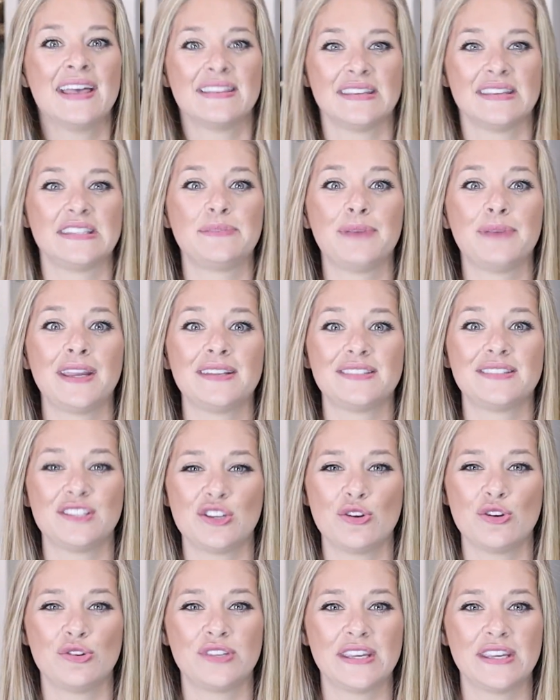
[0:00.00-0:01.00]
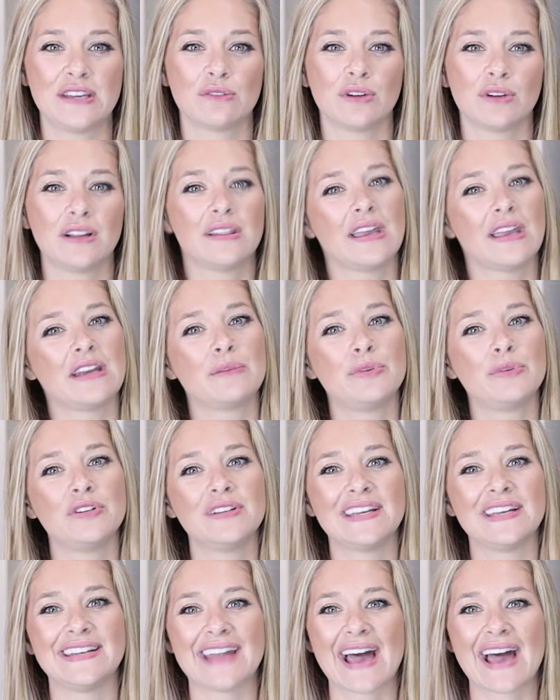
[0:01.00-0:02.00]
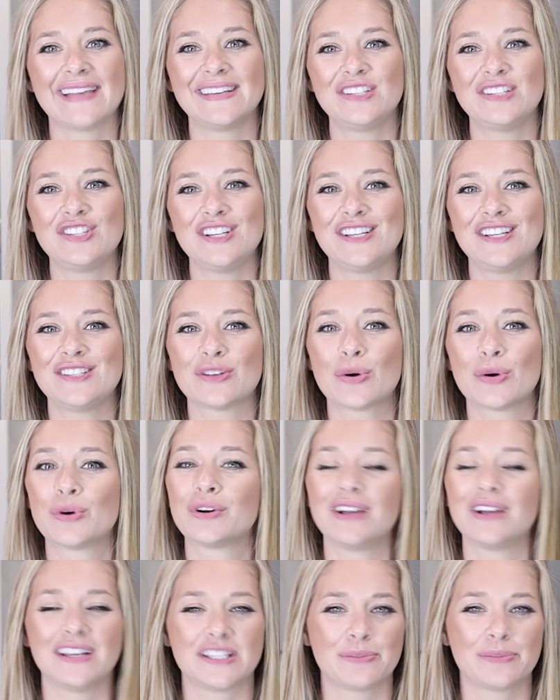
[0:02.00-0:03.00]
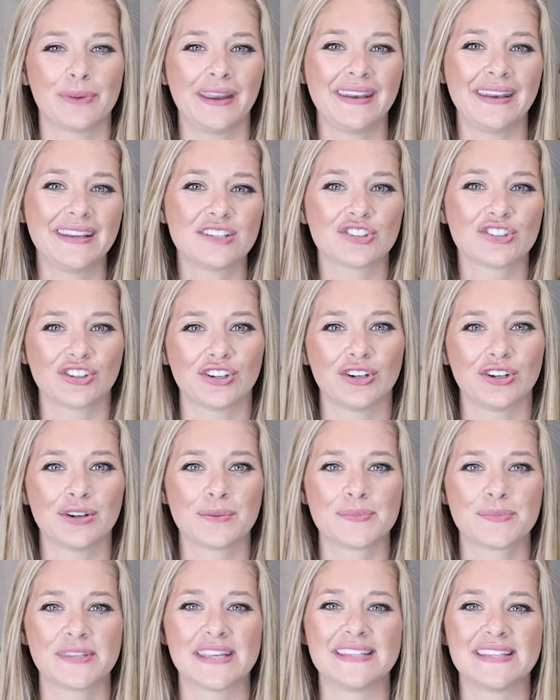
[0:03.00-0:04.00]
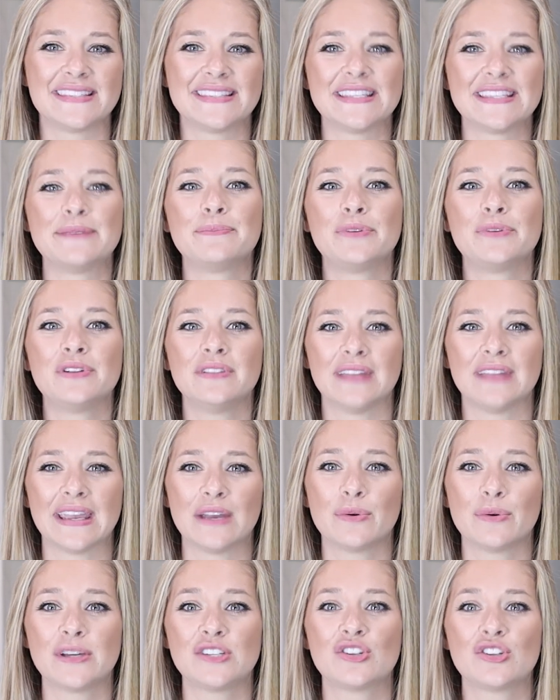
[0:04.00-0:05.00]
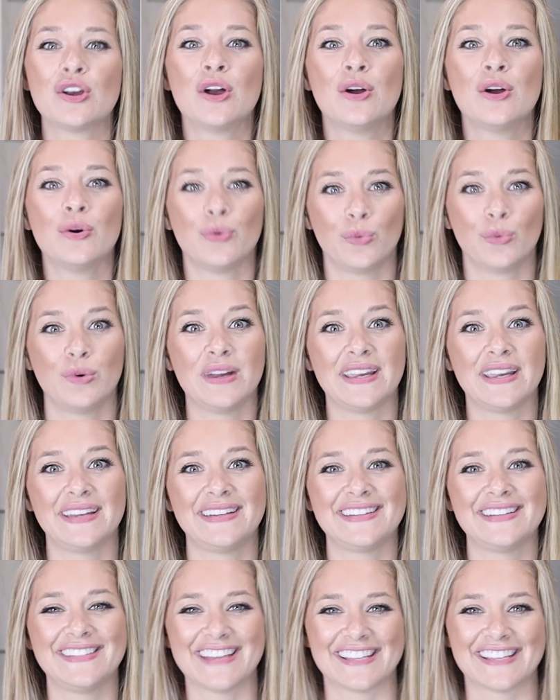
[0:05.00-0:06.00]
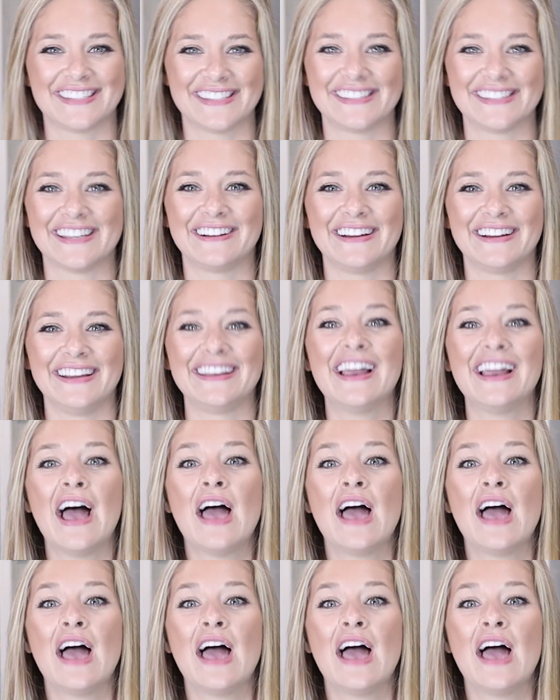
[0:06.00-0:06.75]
This means using relatable analogies or explaining terms in simple language when necessary.